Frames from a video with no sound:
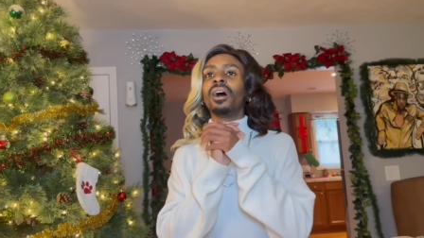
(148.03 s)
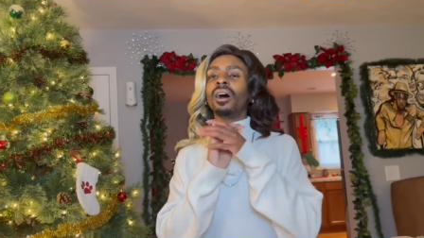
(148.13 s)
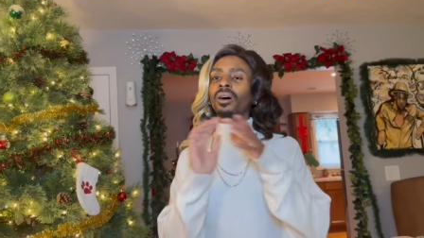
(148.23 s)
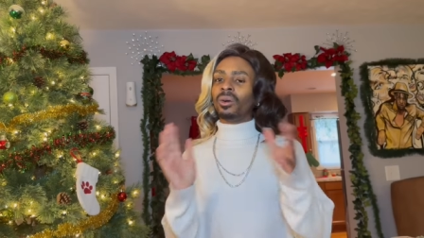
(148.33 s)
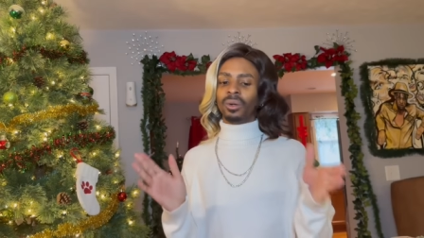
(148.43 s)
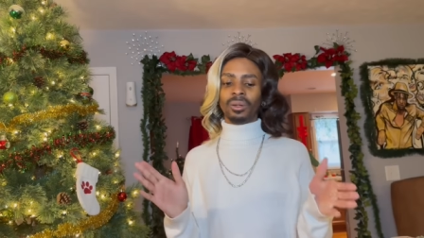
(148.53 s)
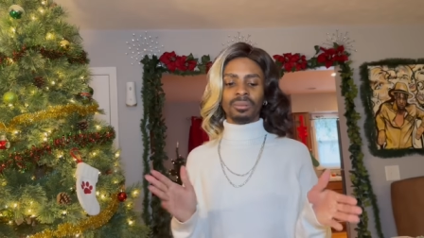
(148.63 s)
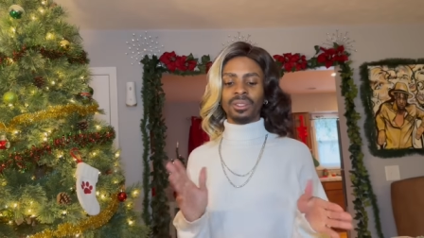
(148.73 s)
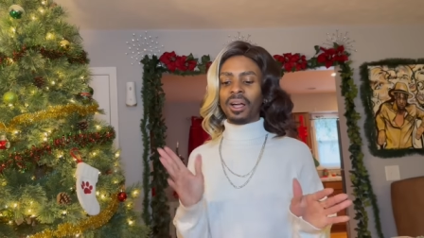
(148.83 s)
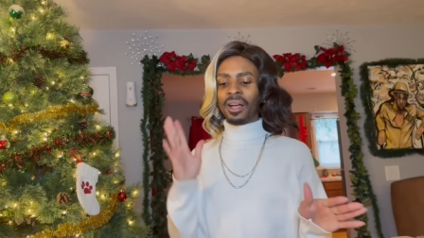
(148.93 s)
Oh, I'm
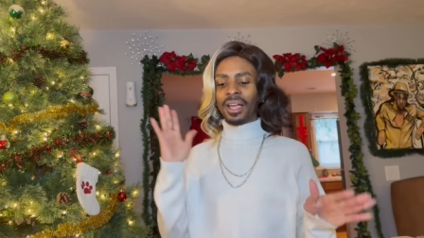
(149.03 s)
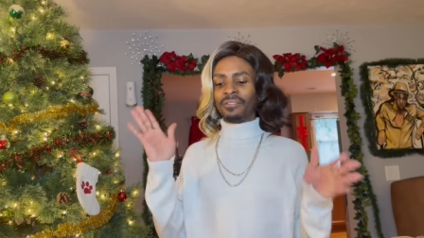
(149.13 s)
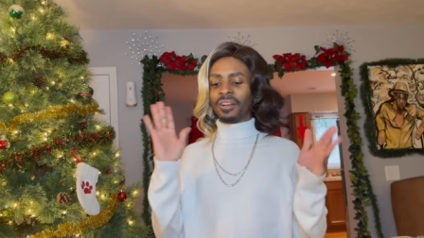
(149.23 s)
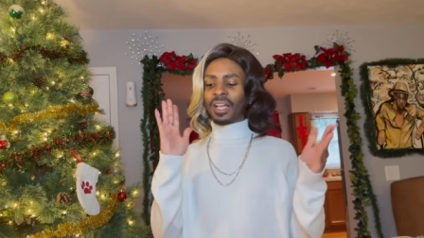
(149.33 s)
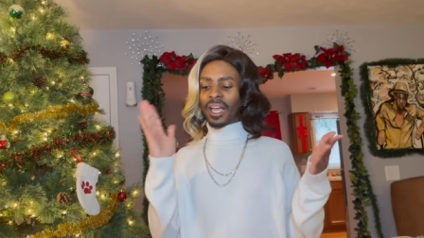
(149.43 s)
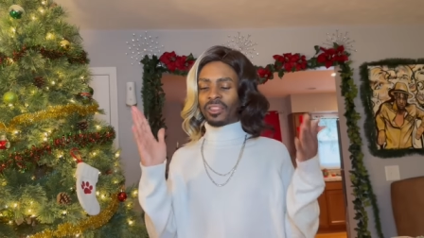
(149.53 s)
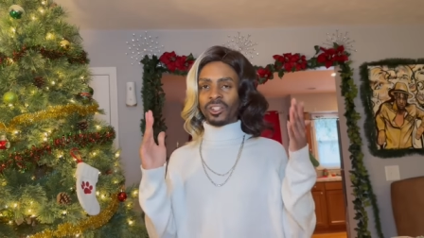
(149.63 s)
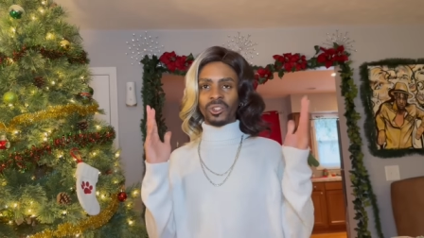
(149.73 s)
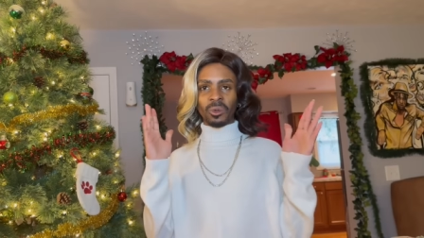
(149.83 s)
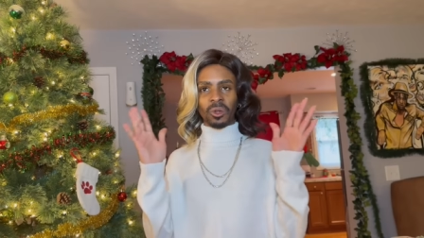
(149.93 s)
sorry. I forgot
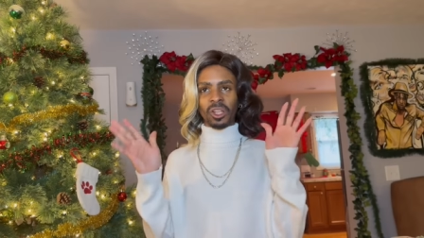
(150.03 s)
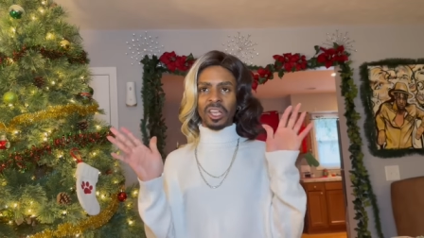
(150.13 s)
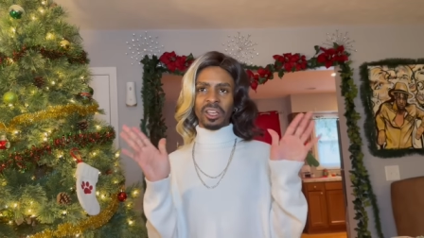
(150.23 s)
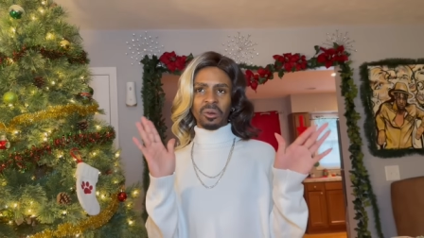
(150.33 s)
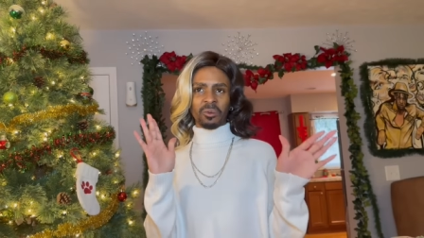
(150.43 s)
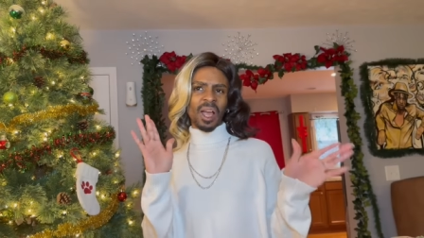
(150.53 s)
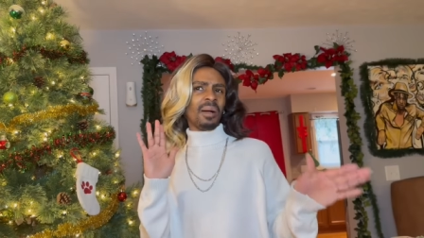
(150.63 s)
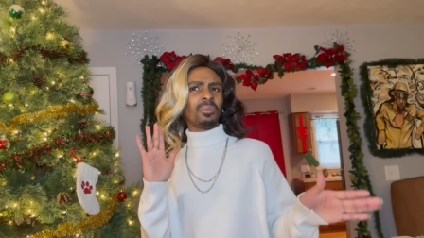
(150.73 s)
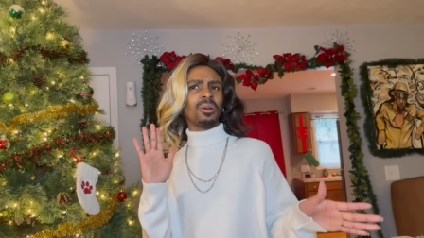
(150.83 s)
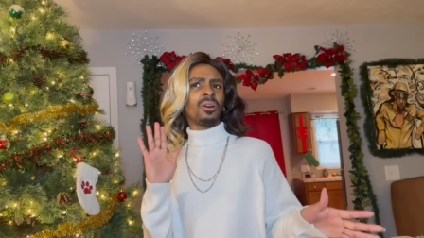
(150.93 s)
that you were like a
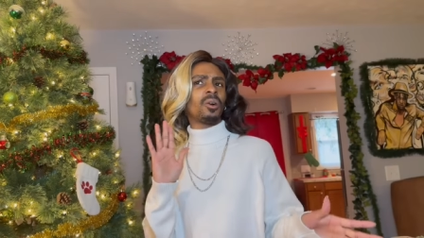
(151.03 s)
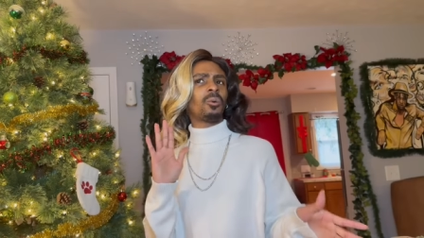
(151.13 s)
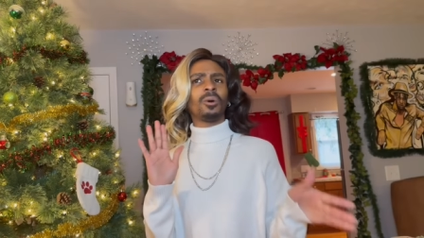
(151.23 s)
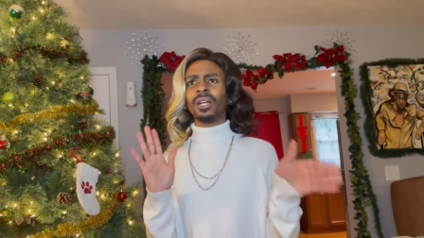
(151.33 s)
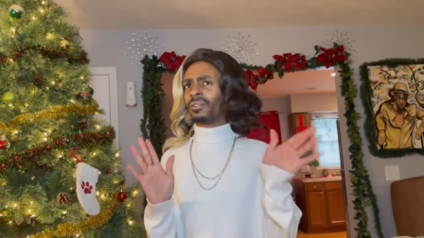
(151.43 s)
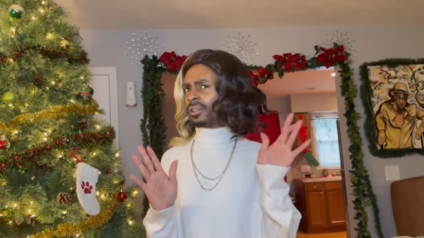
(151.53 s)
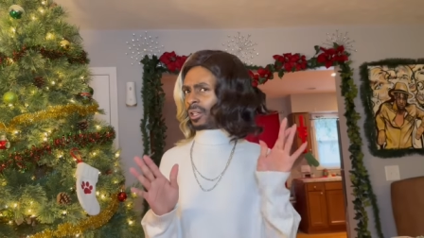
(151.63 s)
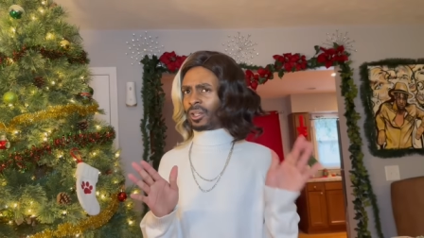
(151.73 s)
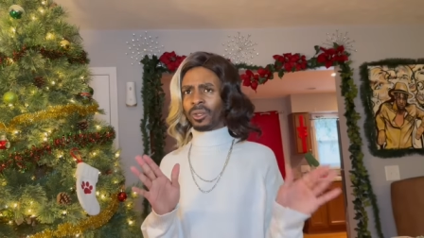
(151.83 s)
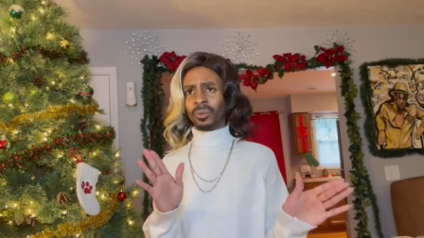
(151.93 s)
rapper or whatever the
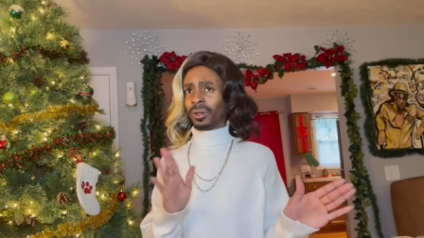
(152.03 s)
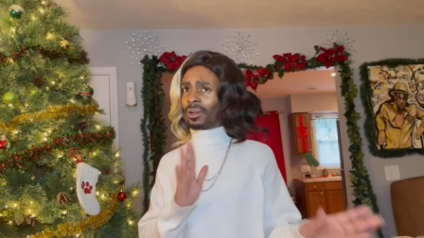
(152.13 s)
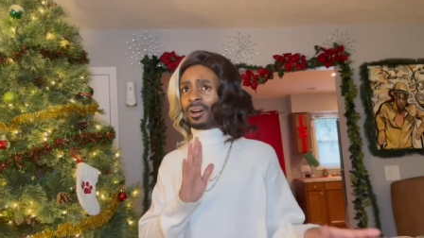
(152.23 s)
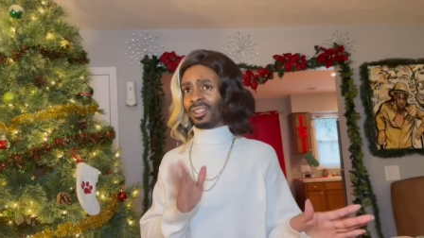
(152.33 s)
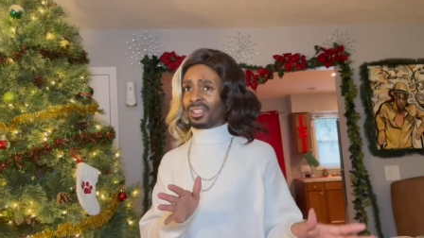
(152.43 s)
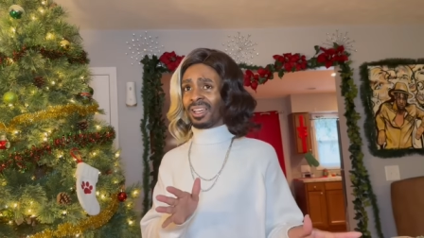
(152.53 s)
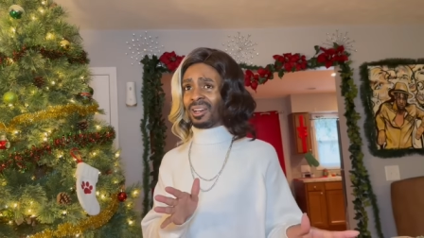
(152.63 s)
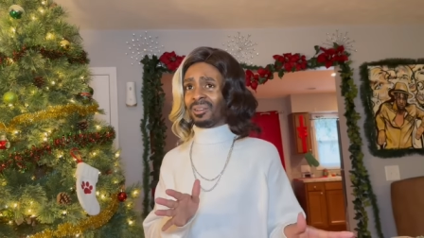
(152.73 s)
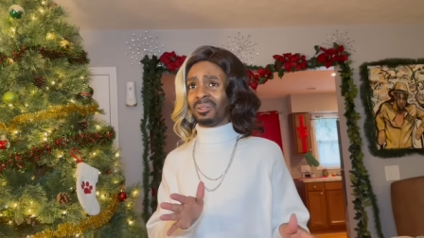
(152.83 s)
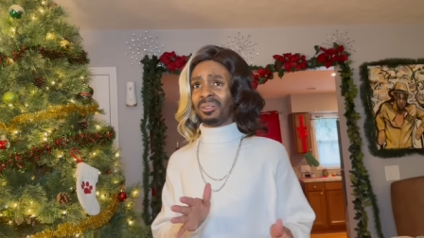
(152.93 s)
hell you want to call it
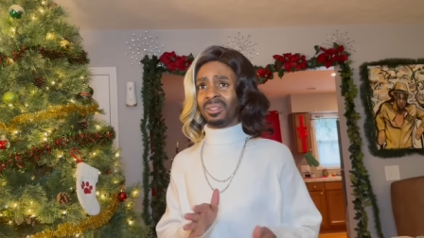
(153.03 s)
now.